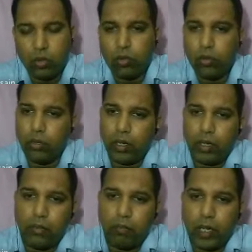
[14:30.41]
So
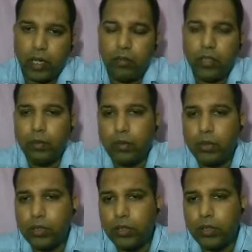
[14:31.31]
in that very
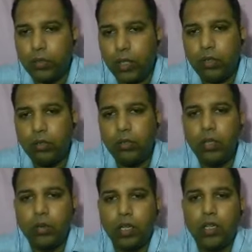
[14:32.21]
portion, you need to
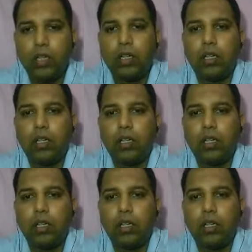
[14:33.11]
require